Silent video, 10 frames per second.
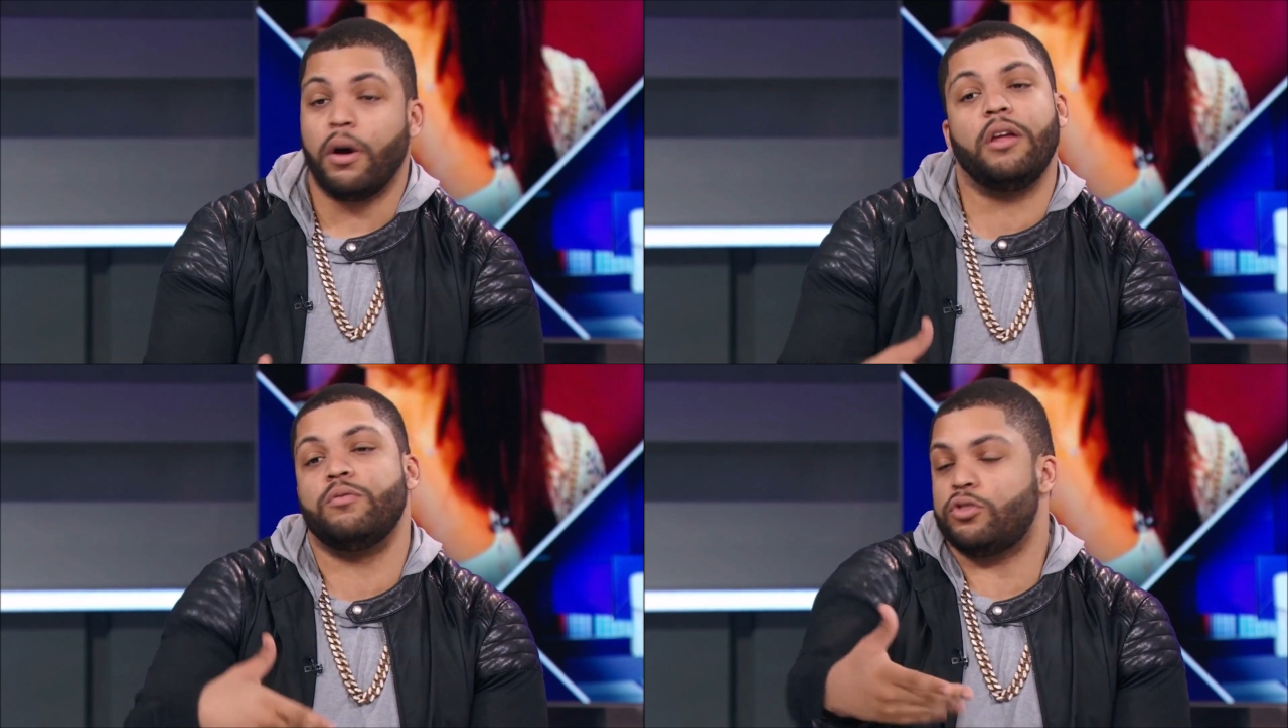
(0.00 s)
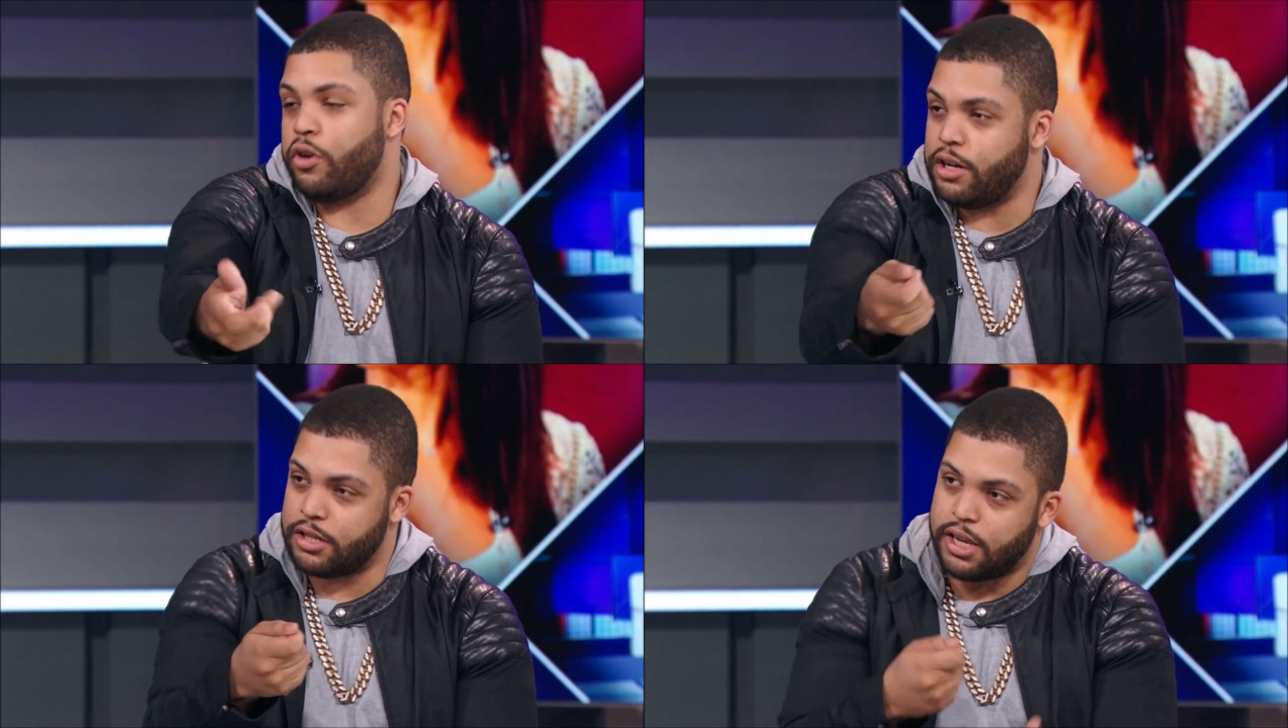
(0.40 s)
but he was
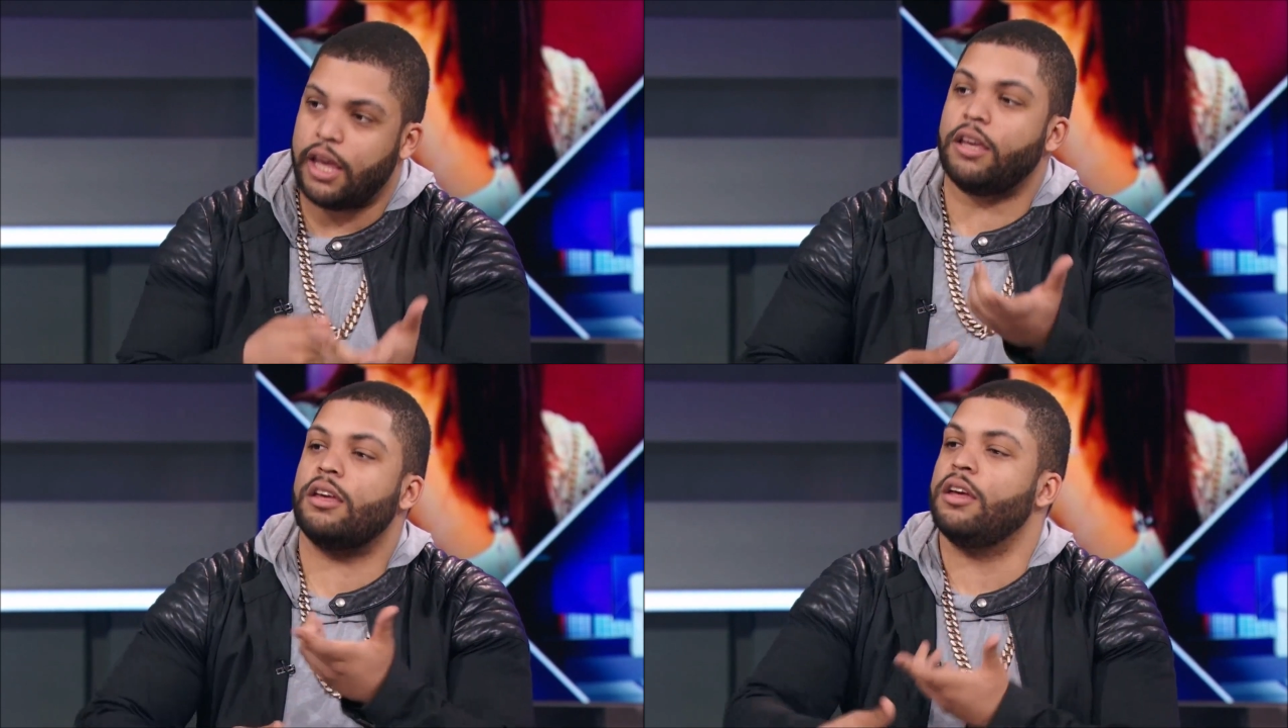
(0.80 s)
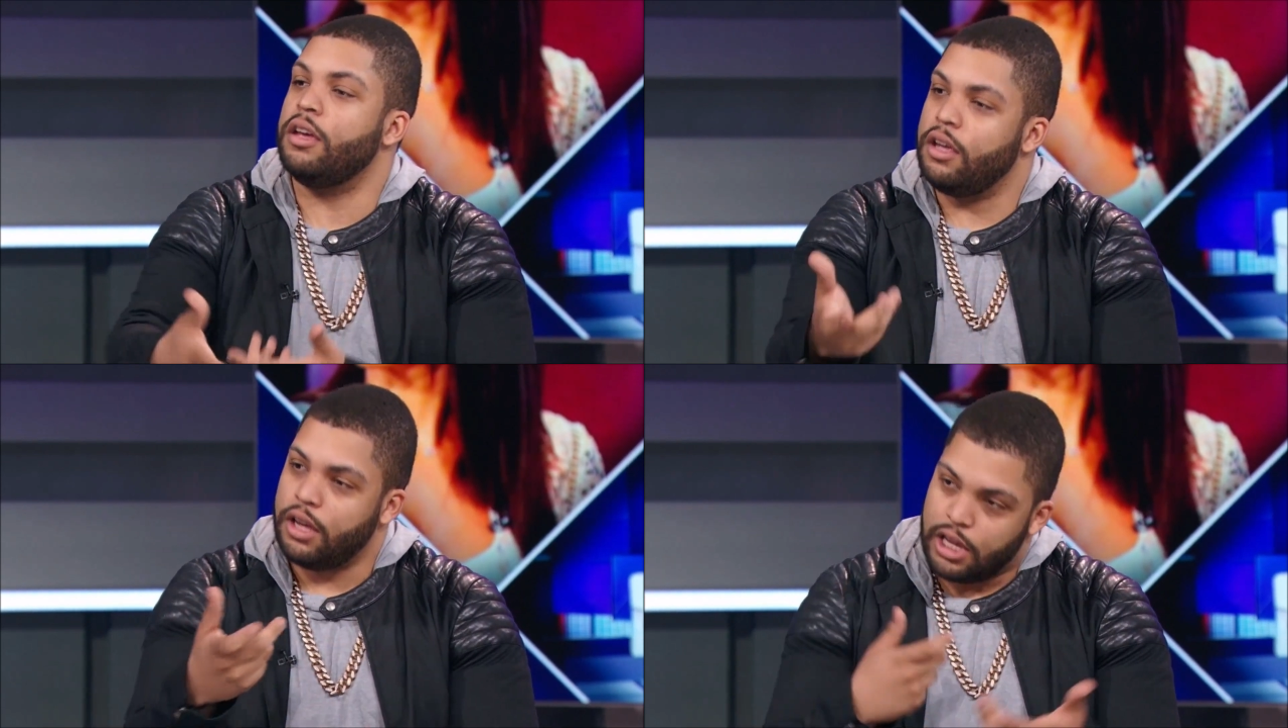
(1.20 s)
trying to take
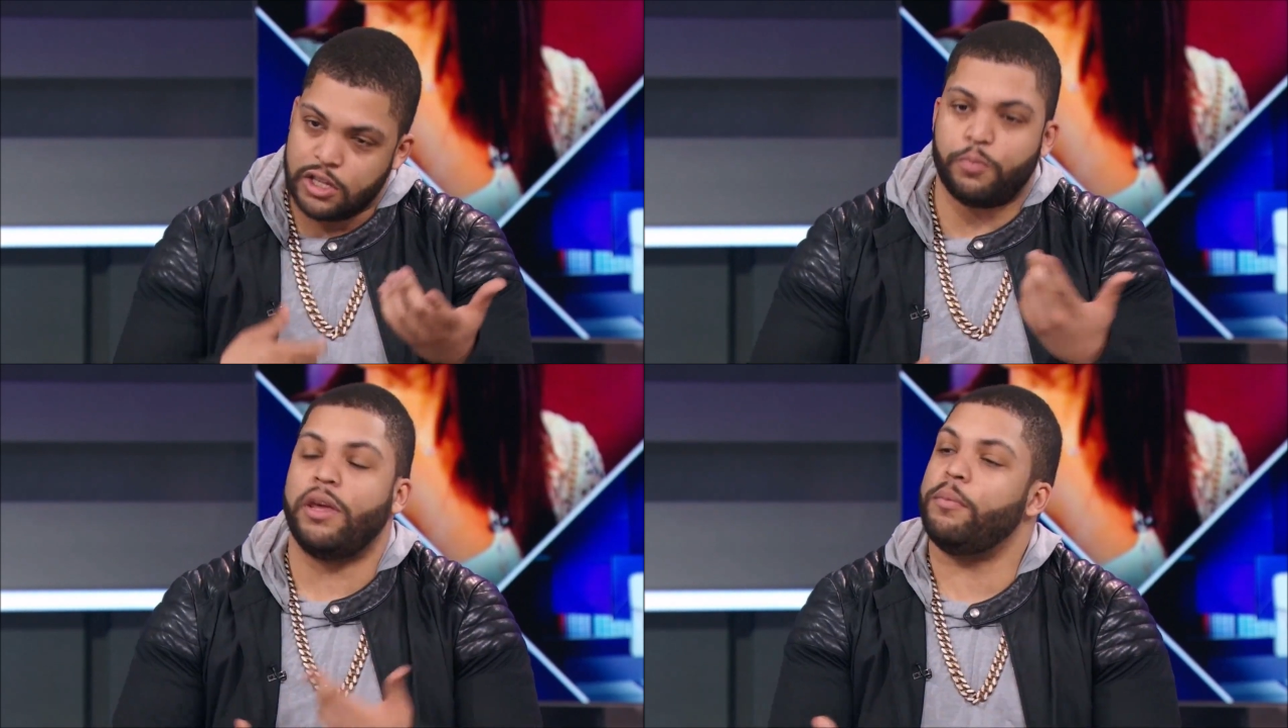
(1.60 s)
his